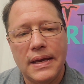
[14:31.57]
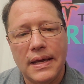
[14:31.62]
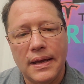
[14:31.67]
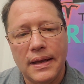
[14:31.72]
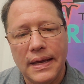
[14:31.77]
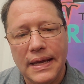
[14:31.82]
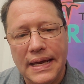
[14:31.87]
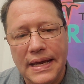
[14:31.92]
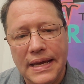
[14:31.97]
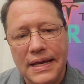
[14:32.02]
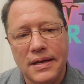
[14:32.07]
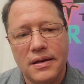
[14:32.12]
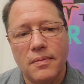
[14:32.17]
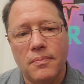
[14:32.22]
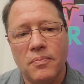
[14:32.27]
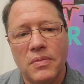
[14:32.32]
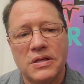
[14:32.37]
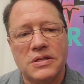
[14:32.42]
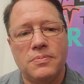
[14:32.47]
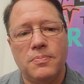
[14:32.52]
Heat
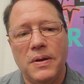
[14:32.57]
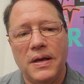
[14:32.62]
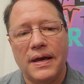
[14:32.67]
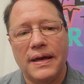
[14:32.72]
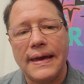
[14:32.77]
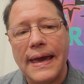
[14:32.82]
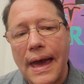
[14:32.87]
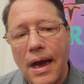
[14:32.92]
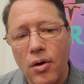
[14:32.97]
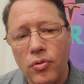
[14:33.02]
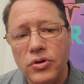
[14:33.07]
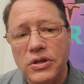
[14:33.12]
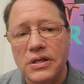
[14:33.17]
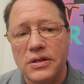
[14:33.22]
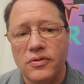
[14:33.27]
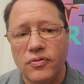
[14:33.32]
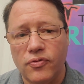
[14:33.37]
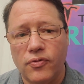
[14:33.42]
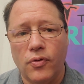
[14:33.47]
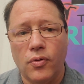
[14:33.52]
must be
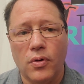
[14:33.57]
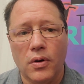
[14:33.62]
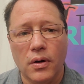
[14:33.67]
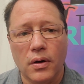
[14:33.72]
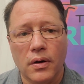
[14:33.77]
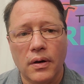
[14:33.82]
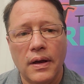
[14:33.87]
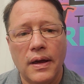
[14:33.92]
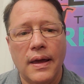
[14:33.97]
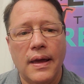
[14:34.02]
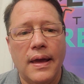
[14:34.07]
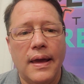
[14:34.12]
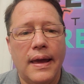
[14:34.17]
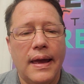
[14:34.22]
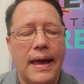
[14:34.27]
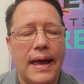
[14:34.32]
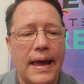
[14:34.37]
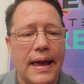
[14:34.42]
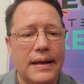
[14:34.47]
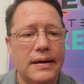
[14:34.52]
accounted for,
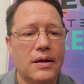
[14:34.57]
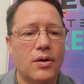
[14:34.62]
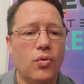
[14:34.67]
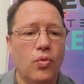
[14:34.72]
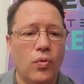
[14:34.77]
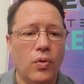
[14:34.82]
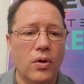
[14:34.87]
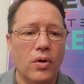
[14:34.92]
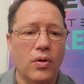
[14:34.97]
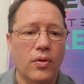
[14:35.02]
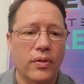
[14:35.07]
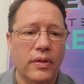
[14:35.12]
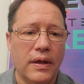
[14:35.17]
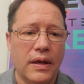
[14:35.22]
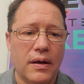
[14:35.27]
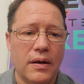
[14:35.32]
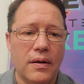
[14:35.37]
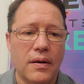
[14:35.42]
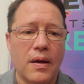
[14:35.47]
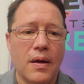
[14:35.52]
and it will
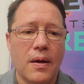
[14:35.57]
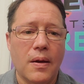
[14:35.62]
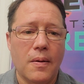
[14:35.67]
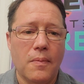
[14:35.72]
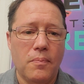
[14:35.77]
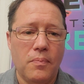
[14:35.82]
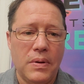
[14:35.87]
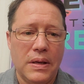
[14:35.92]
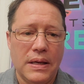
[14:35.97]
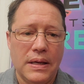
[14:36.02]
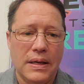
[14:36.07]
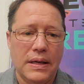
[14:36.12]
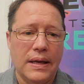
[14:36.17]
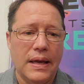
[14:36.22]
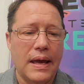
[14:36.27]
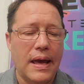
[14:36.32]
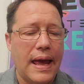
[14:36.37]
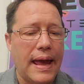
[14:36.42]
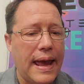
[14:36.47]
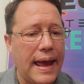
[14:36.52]
then be
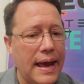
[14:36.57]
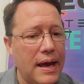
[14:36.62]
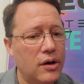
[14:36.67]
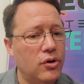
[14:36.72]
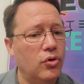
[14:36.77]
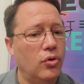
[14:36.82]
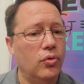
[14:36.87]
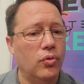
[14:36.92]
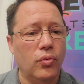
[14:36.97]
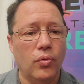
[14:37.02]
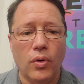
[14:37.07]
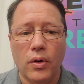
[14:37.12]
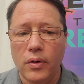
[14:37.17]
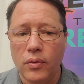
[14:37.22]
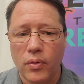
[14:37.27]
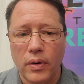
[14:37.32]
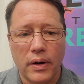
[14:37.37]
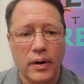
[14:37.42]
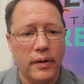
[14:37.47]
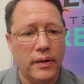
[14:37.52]
handled one
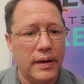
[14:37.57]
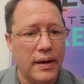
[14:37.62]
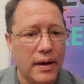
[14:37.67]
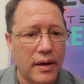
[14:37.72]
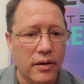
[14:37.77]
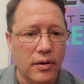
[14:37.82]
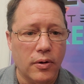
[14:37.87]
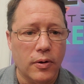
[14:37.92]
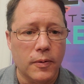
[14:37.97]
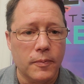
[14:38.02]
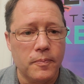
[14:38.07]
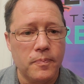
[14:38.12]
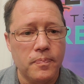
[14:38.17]
way or the other.